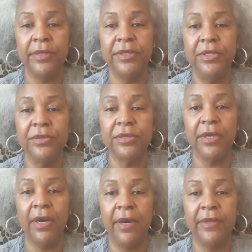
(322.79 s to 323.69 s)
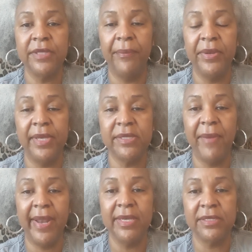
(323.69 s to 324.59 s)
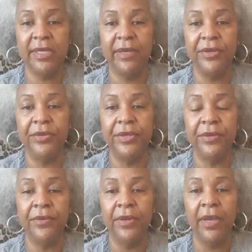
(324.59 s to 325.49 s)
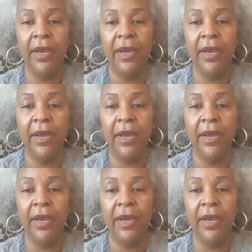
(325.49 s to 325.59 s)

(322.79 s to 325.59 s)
to use something that somebody else telling you to do.